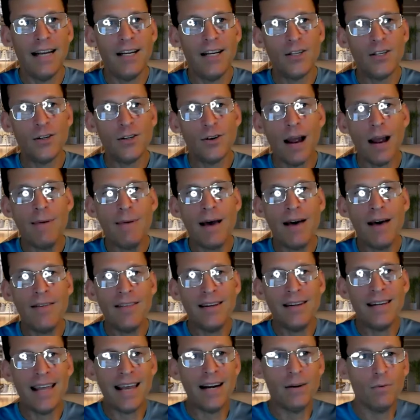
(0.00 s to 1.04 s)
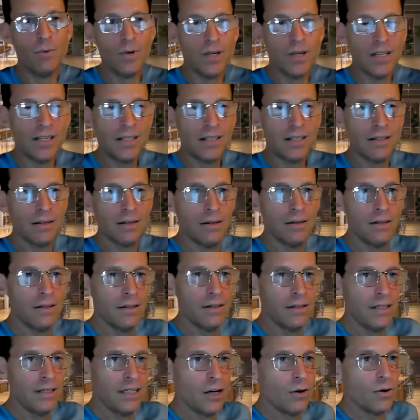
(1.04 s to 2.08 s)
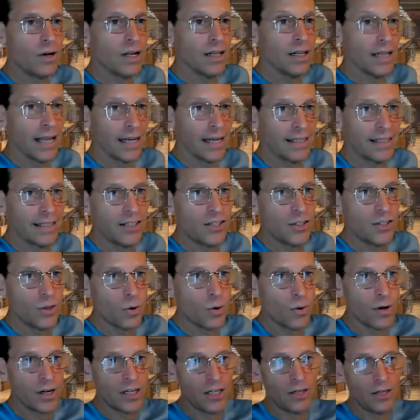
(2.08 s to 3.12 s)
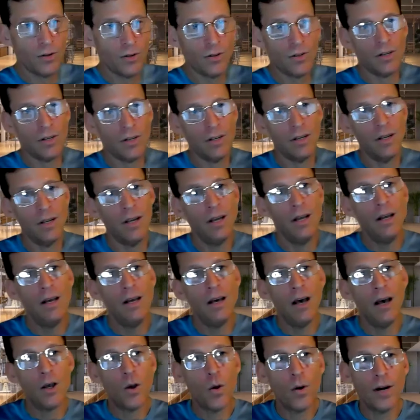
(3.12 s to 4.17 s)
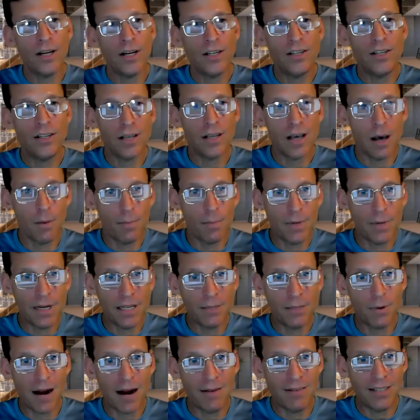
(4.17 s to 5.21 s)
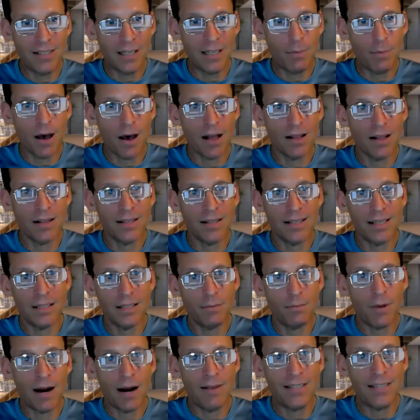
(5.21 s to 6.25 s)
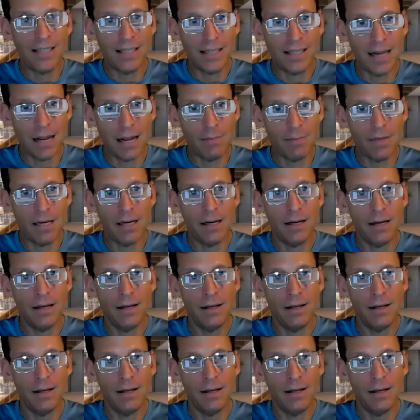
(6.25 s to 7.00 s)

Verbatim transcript: and describe how the data was you know, collected, stored, and used according to the company's privacy policies, privacy statement.